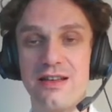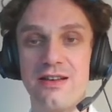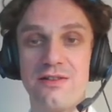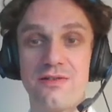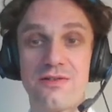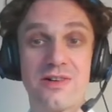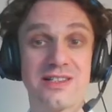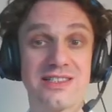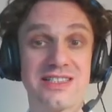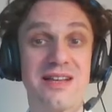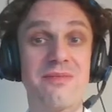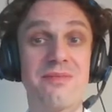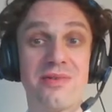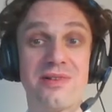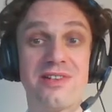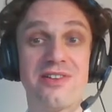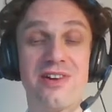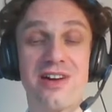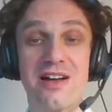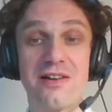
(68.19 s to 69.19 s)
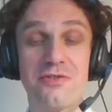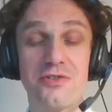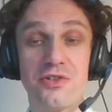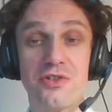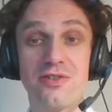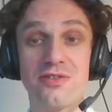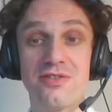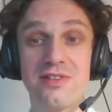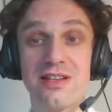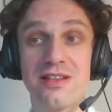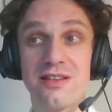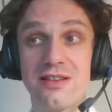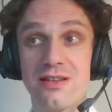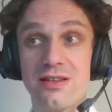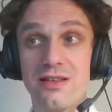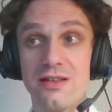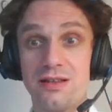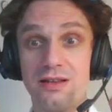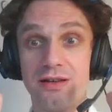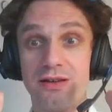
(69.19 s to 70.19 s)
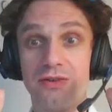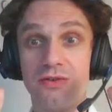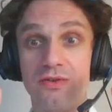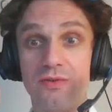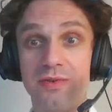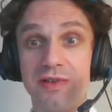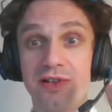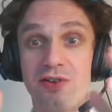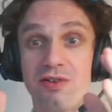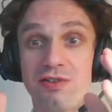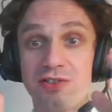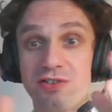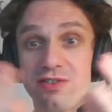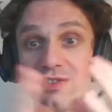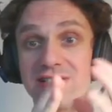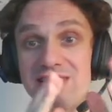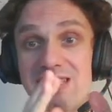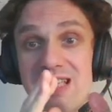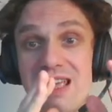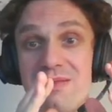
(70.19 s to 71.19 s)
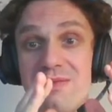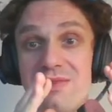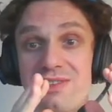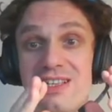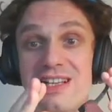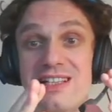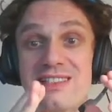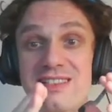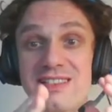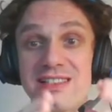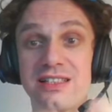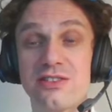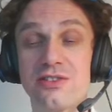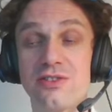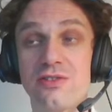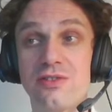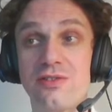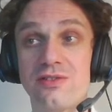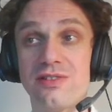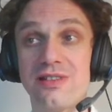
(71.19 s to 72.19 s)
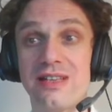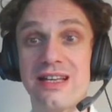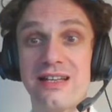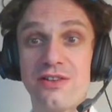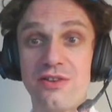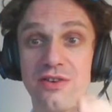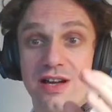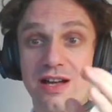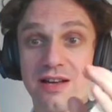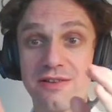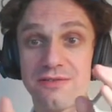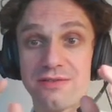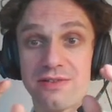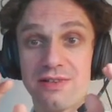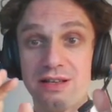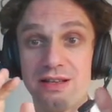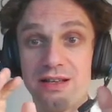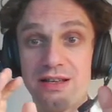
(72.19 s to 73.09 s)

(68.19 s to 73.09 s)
For example, you have children who belong to the same class at school, and you have